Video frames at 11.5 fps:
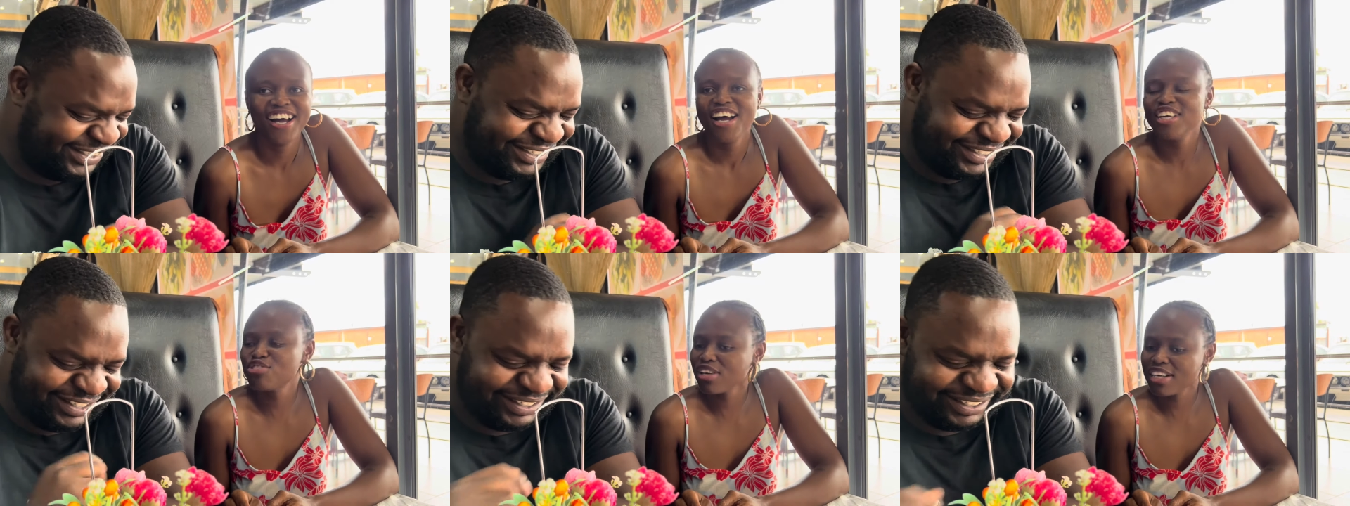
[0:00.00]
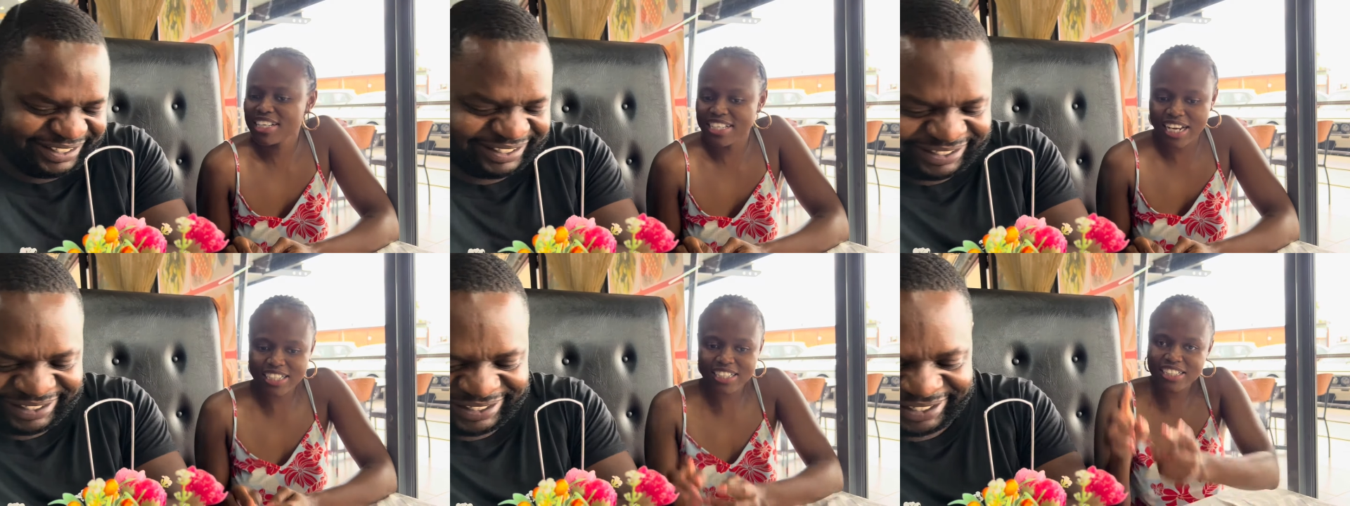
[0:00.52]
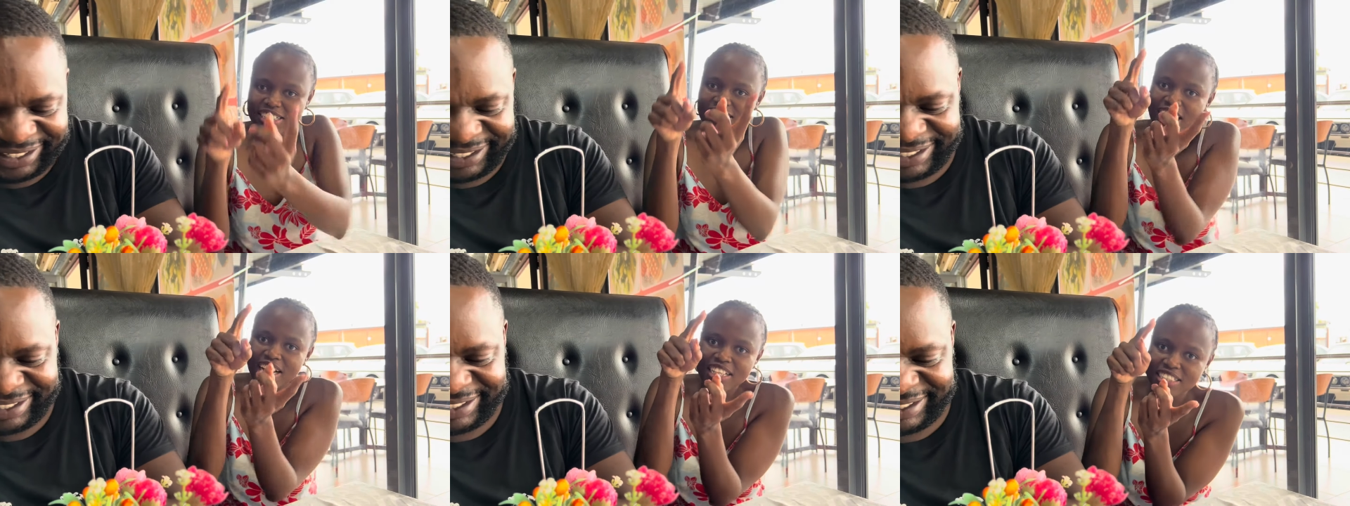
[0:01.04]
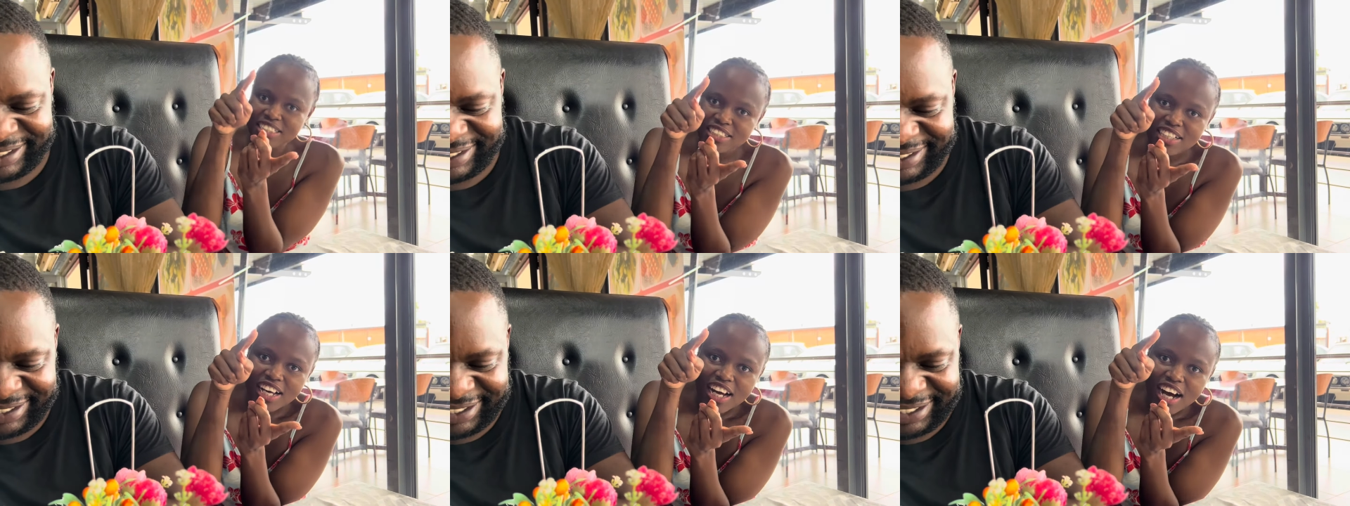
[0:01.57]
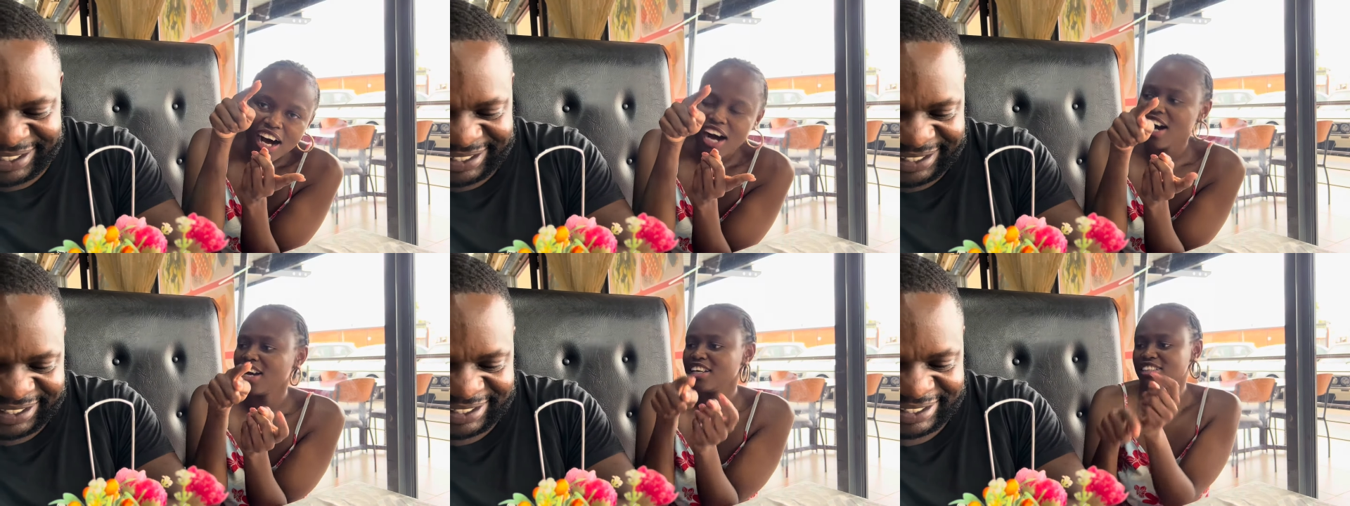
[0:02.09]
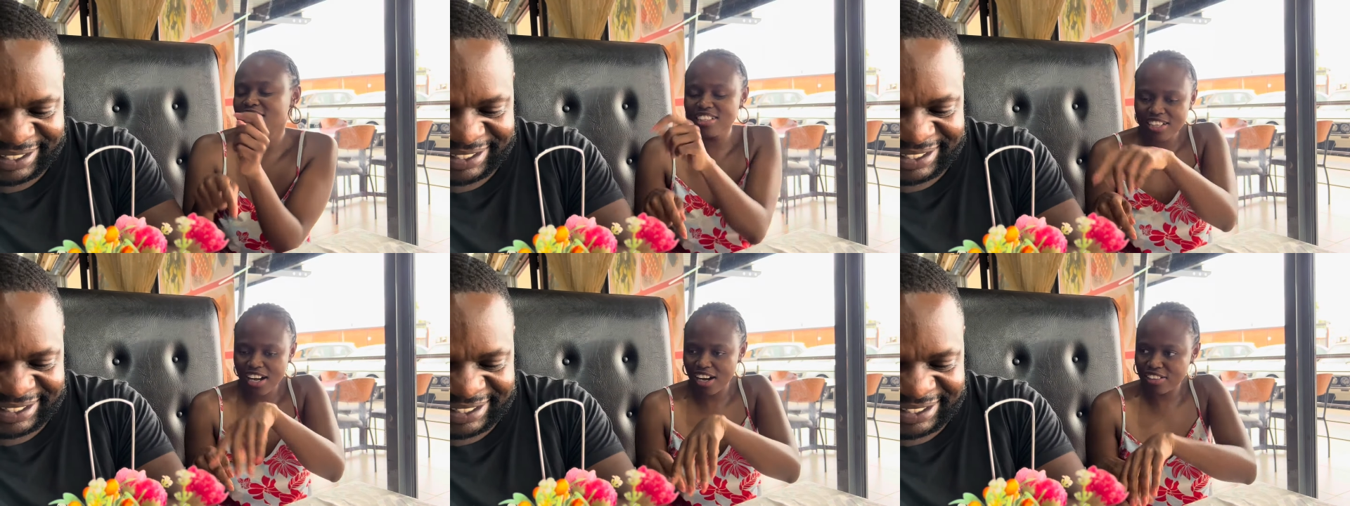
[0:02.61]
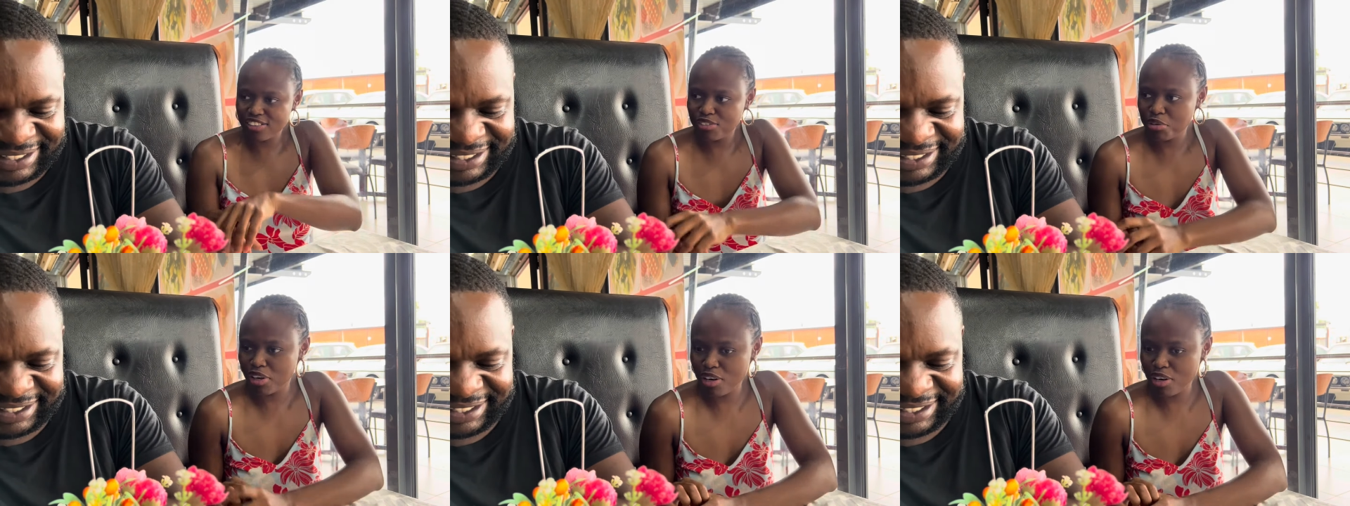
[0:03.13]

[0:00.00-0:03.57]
Speaker 1: it's 200 rand and it's like this I think yeah, I need to